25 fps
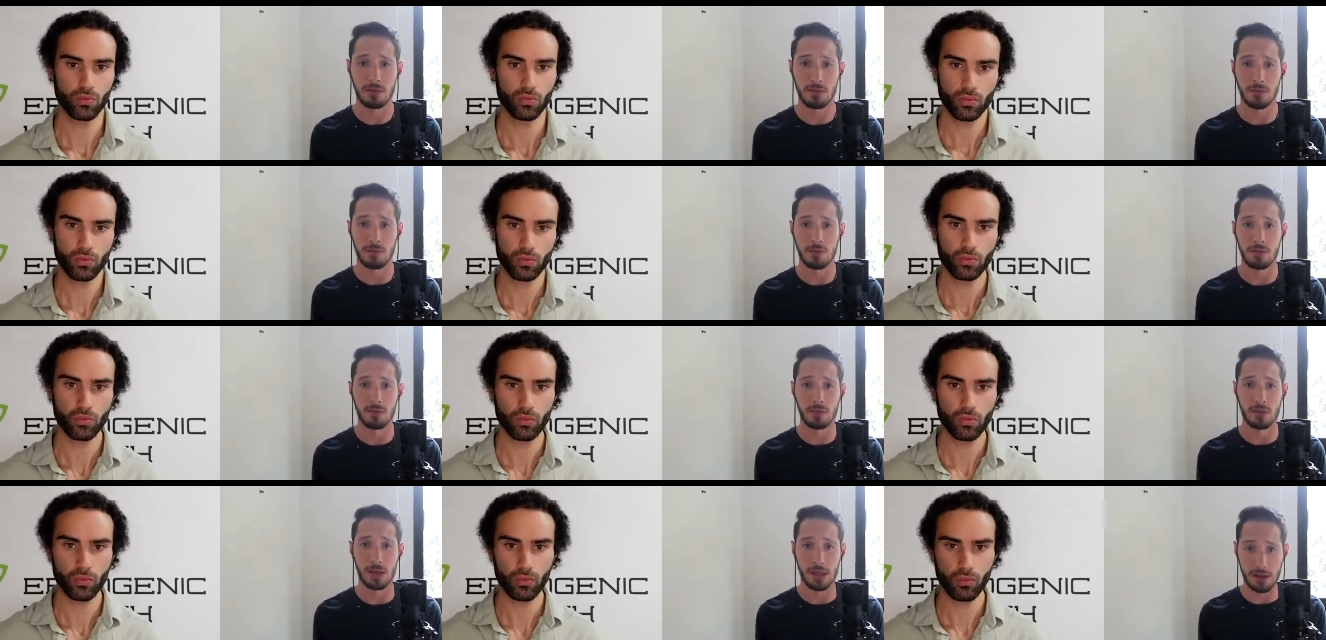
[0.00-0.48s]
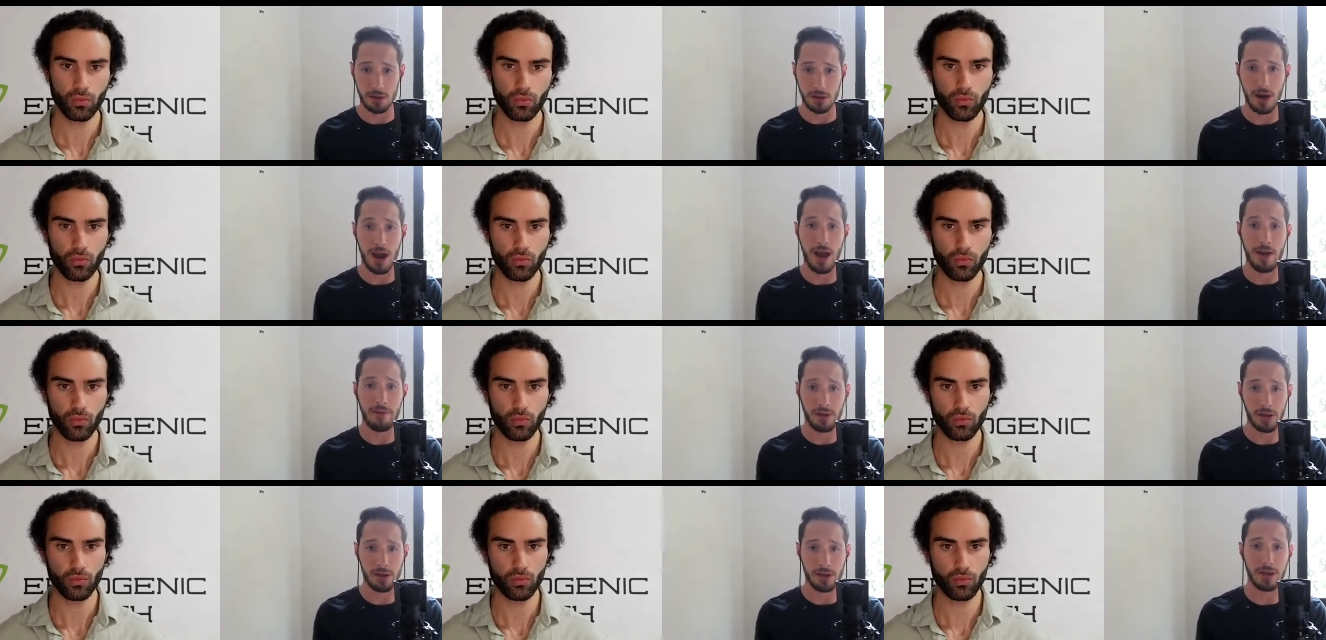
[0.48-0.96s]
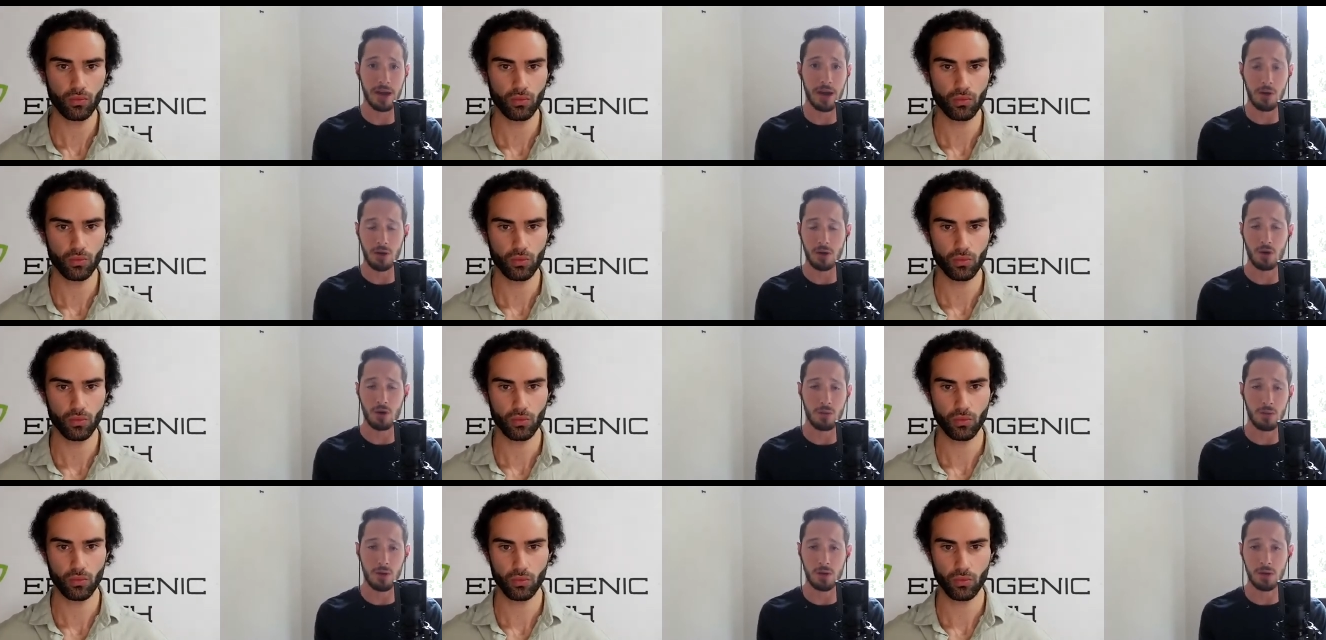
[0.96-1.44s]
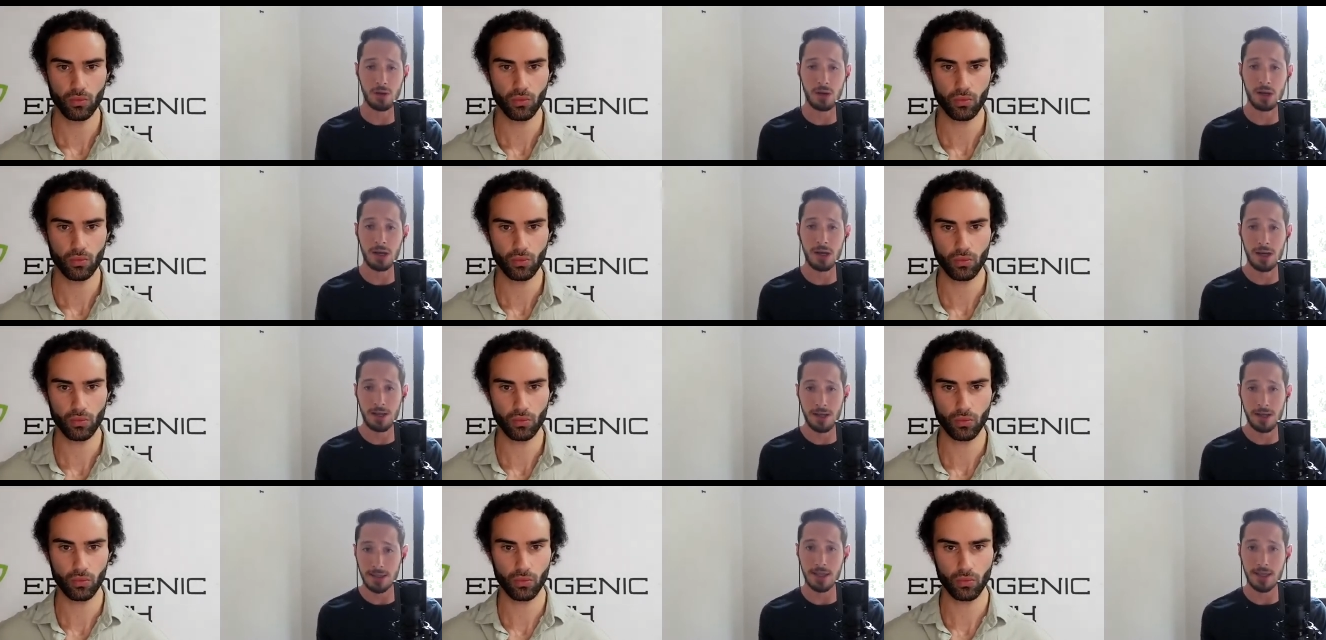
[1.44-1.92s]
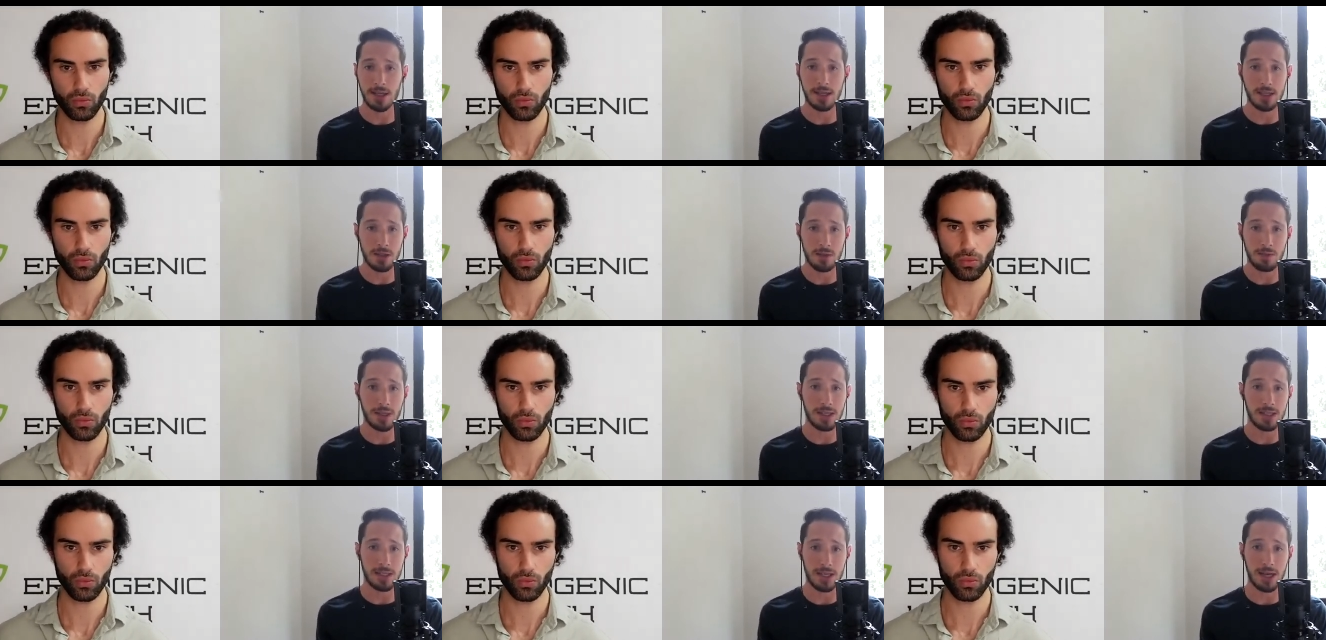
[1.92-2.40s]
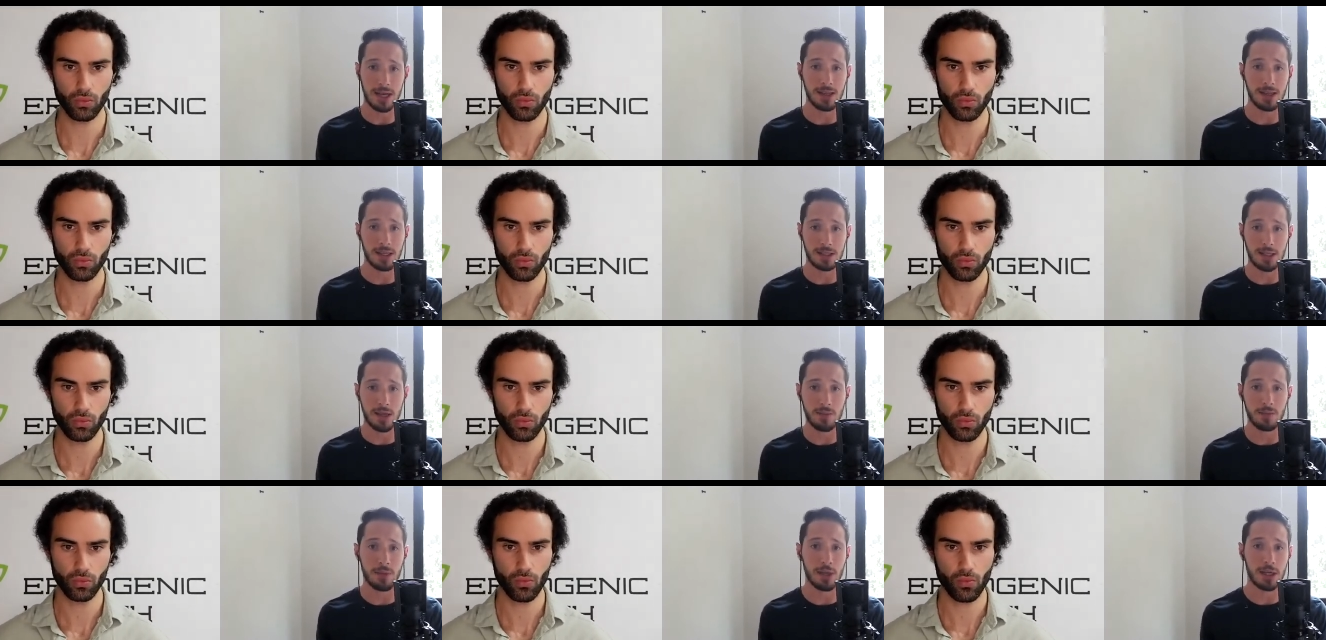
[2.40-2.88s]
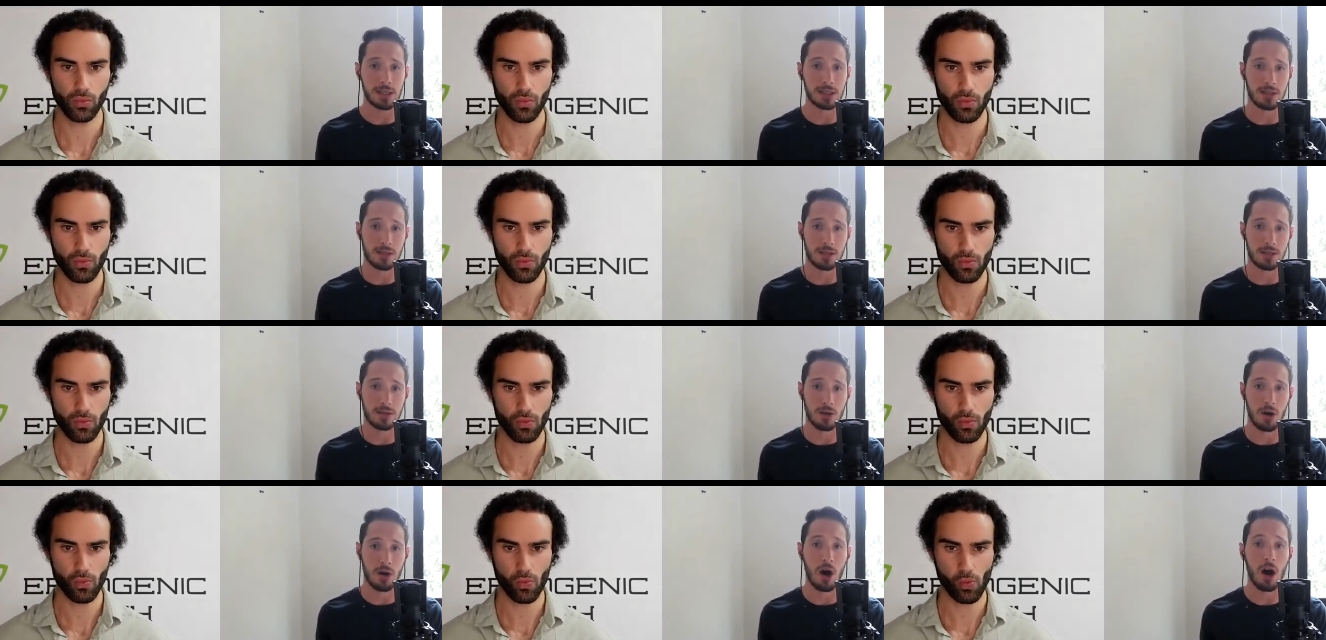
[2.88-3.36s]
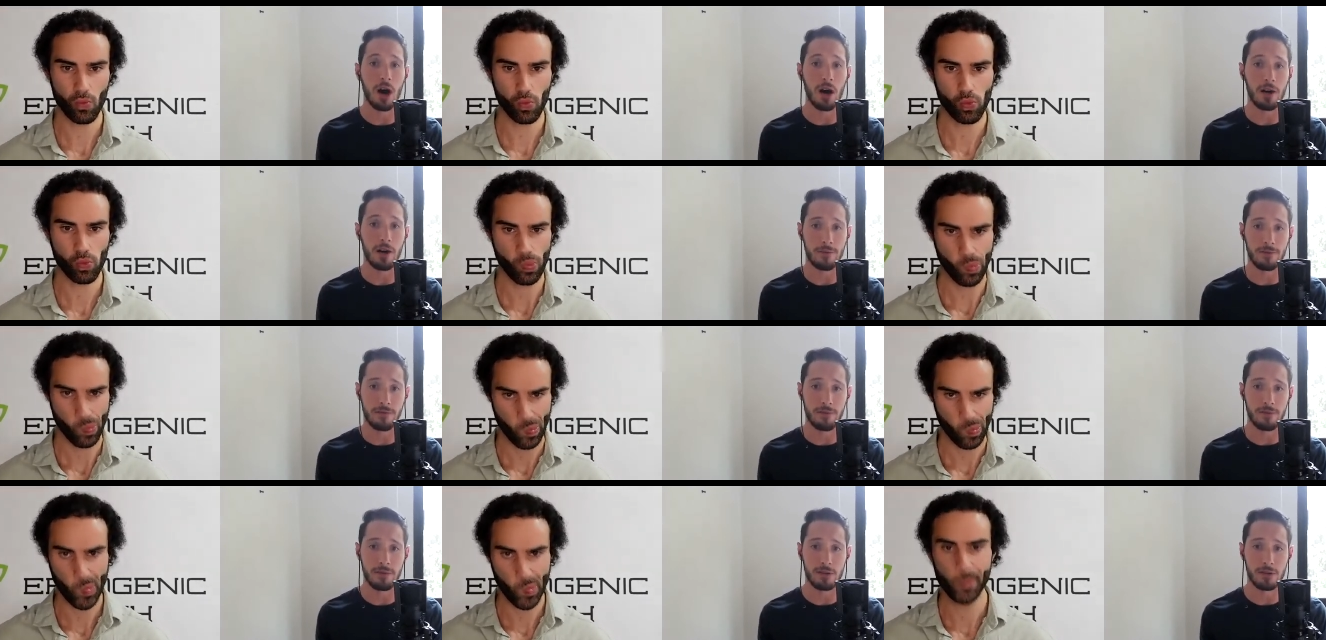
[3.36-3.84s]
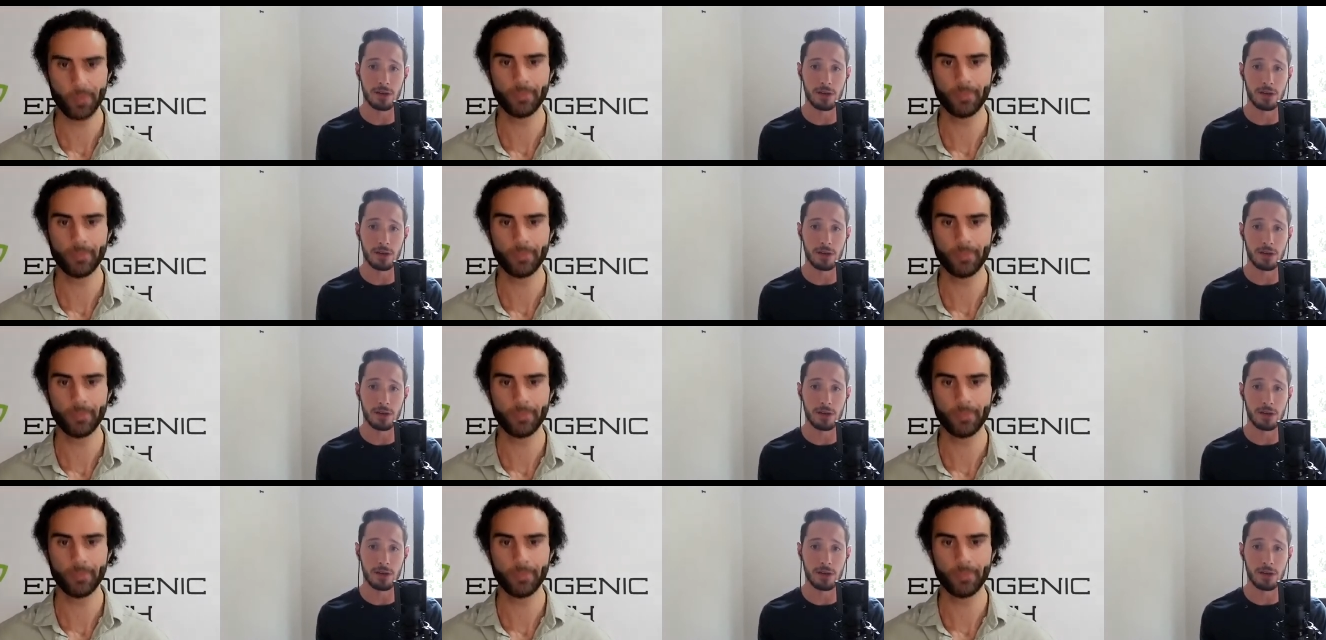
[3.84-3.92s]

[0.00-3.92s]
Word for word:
Speaker 1: like they're having thyroid hormone that tends to be a sign that something's off